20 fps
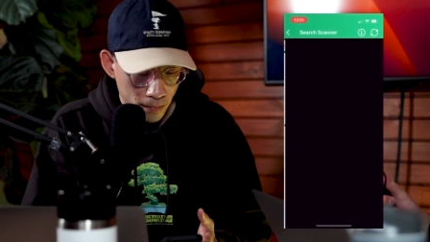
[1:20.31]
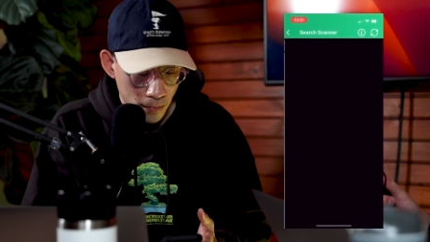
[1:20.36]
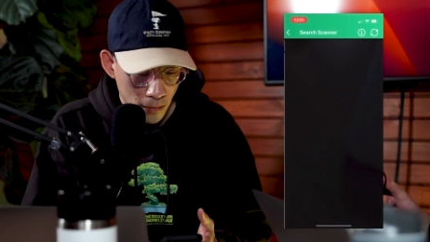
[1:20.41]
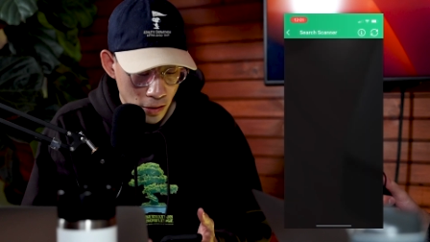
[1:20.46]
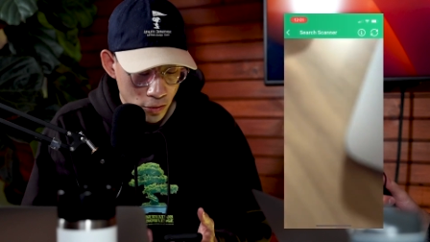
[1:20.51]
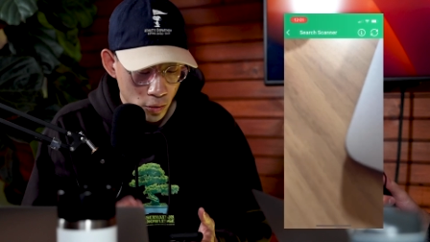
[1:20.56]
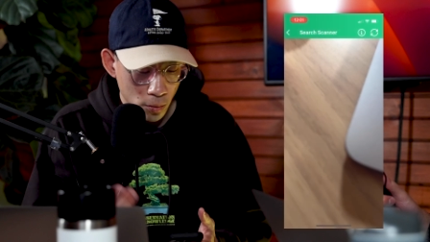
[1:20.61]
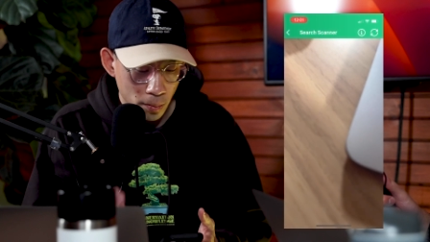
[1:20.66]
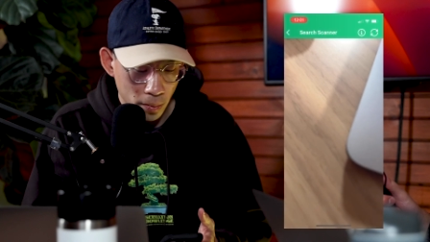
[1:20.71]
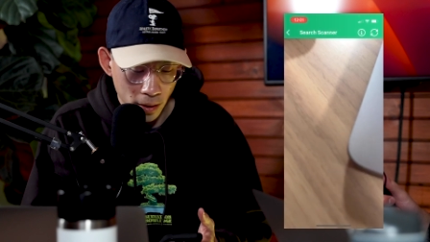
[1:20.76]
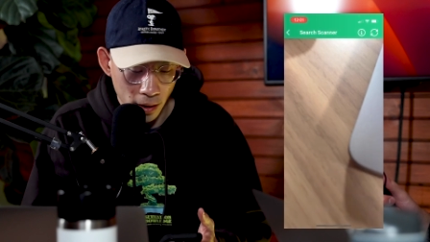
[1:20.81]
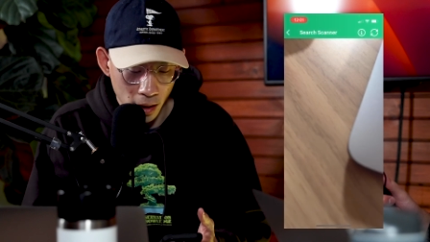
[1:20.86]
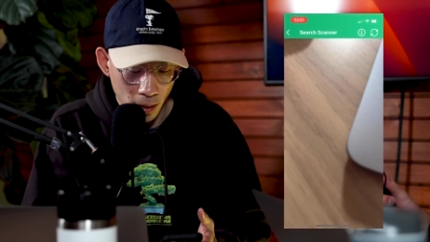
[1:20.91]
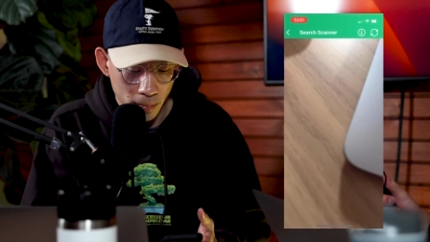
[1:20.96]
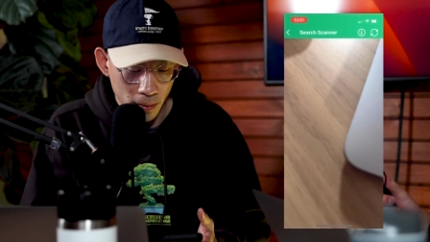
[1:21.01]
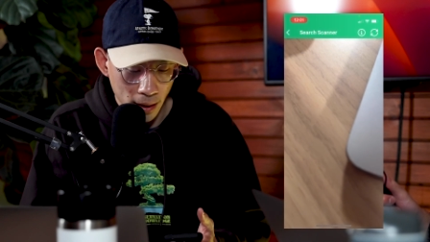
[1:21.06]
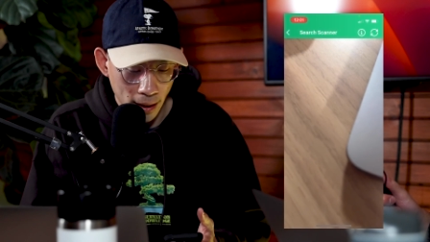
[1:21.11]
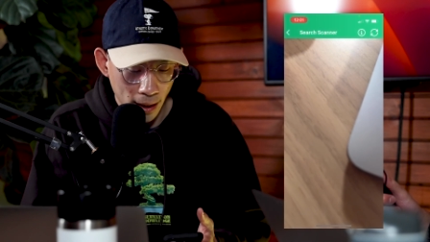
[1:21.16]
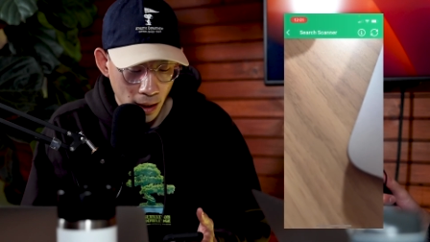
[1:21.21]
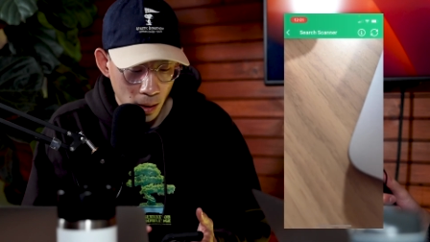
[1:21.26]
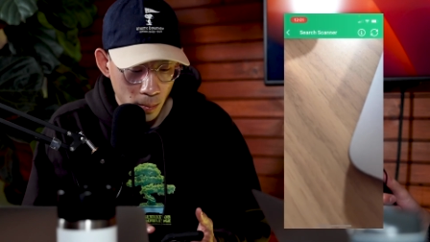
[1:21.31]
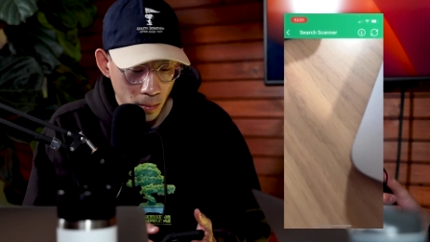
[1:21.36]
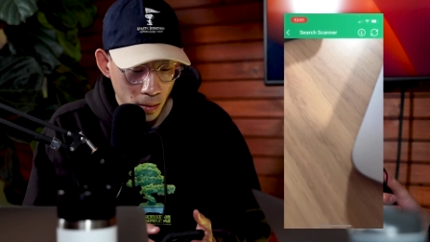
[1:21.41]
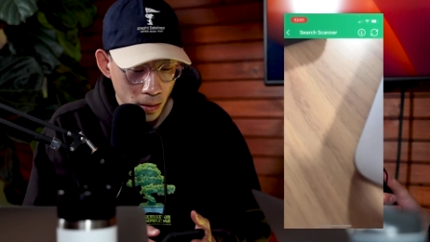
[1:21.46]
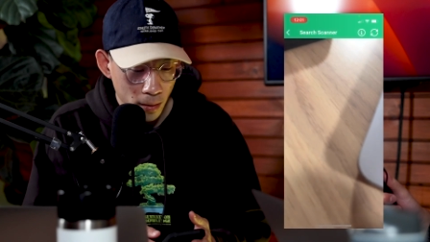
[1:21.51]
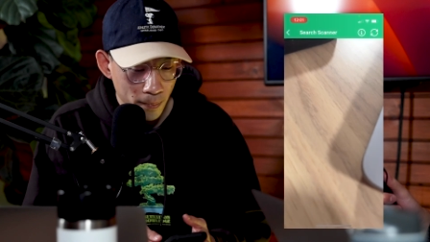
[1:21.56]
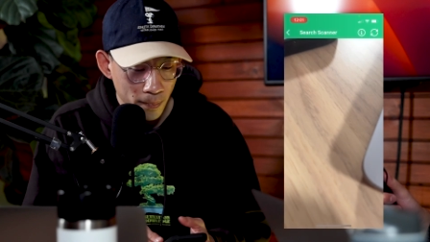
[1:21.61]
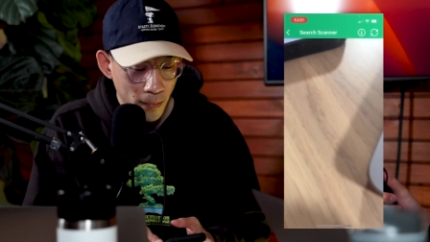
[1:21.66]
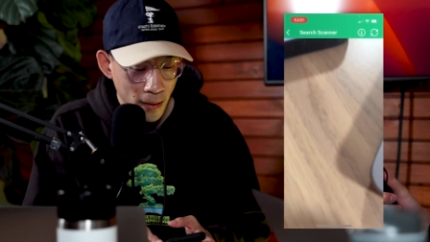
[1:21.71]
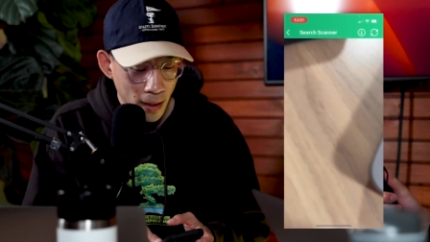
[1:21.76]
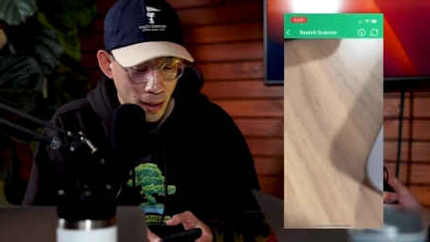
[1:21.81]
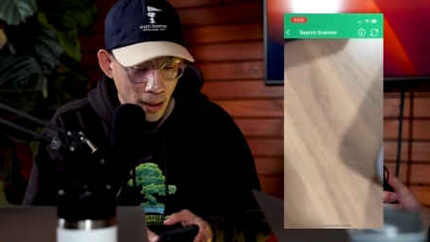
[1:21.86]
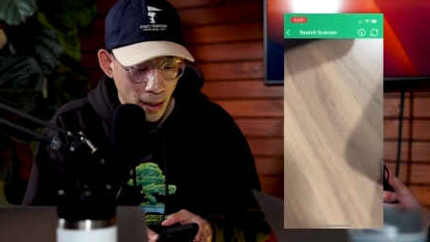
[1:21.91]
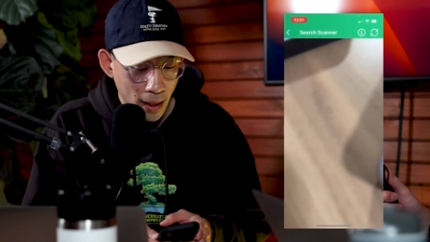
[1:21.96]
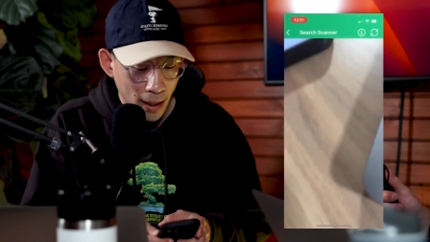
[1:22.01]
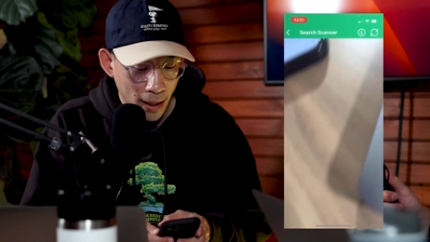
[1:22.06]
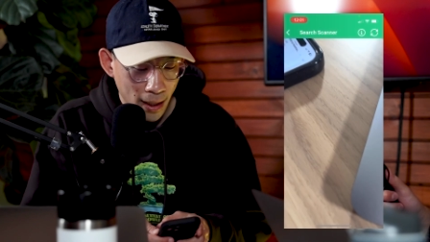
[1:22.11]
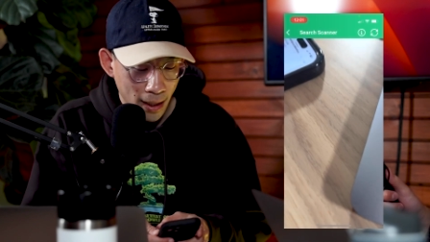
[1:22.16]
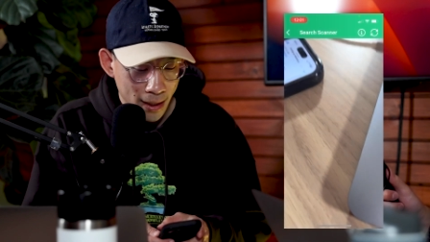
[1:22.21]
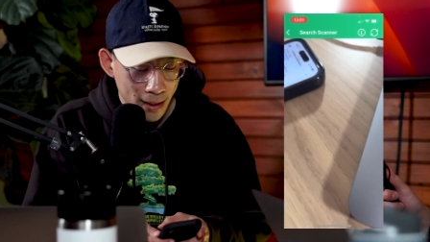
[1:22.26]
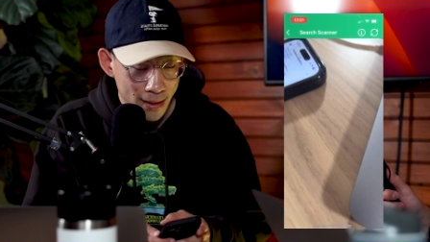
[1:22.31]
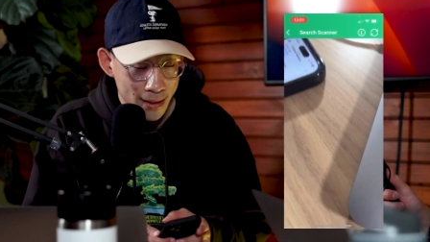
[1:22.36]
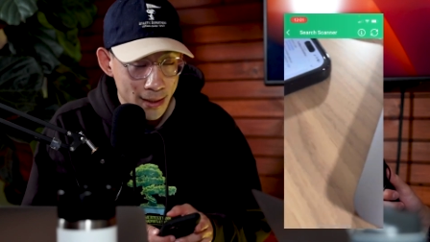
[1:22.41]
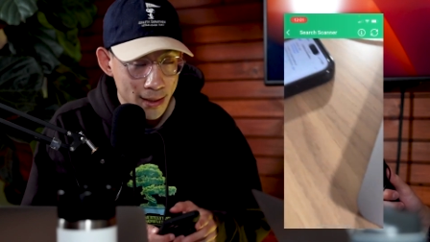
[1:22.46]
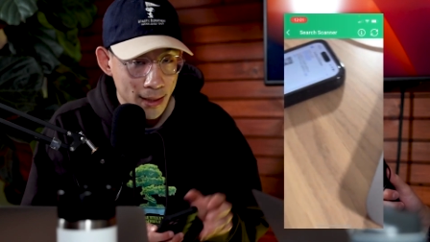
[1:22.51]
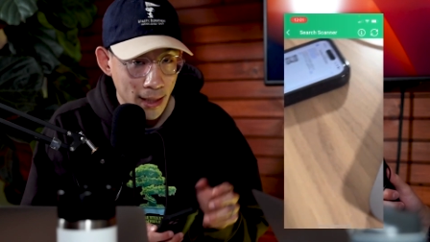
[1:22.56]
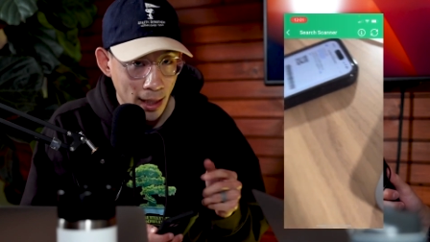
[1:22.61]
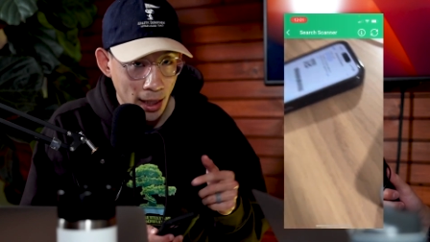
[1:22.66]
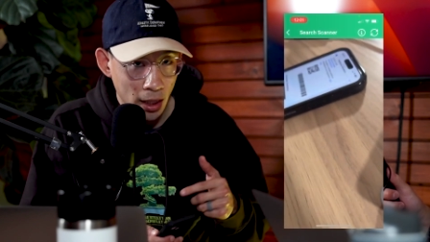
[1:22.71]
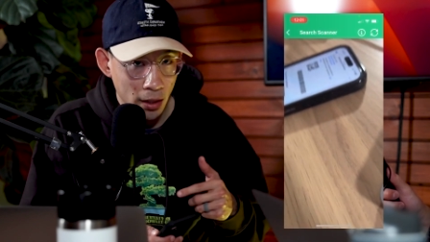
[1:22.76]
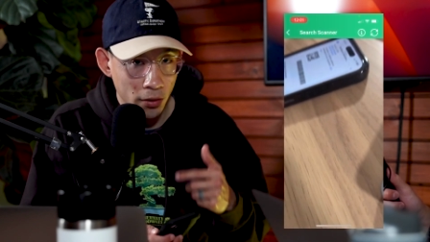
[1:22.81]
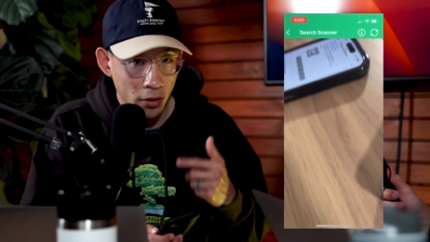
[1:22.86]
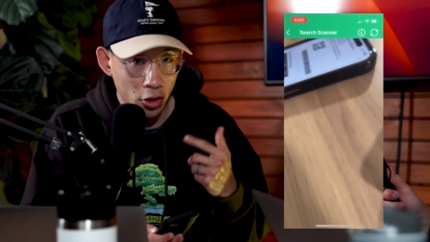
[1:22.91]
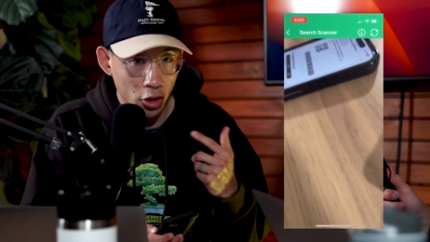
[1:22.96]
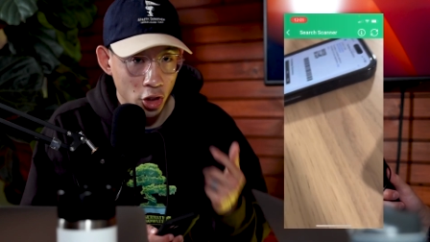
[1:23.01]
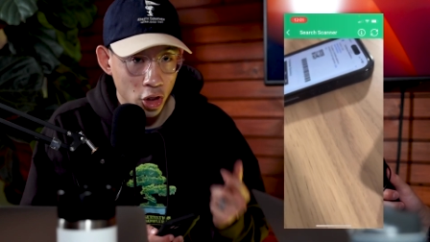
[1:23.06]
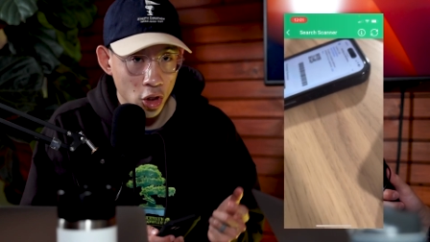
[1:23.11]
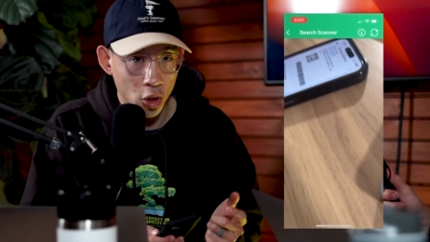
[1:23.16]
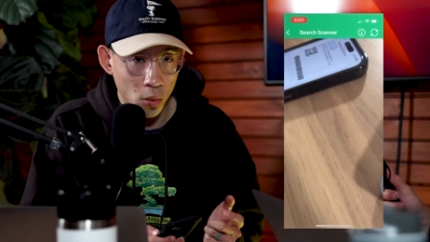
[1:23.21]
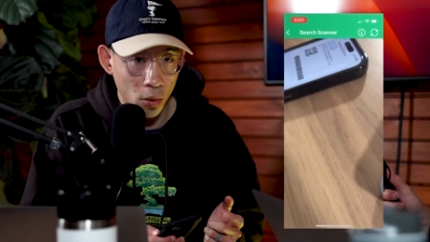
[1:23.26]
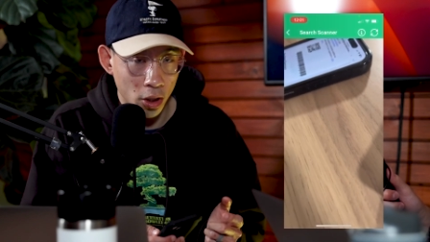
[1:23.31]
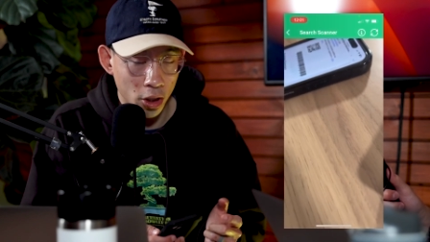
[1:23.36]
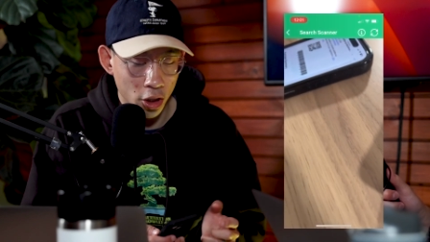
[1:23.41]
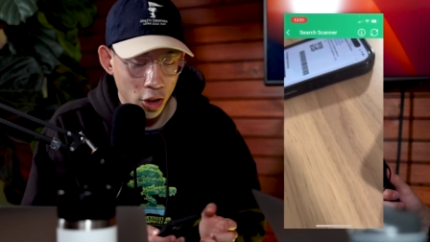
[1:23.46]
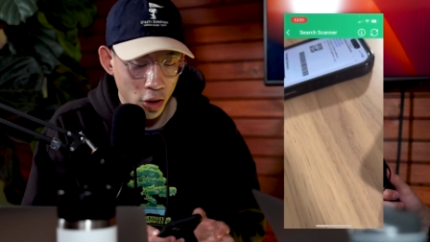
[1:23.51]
This will bring up the camera and I can scan their QR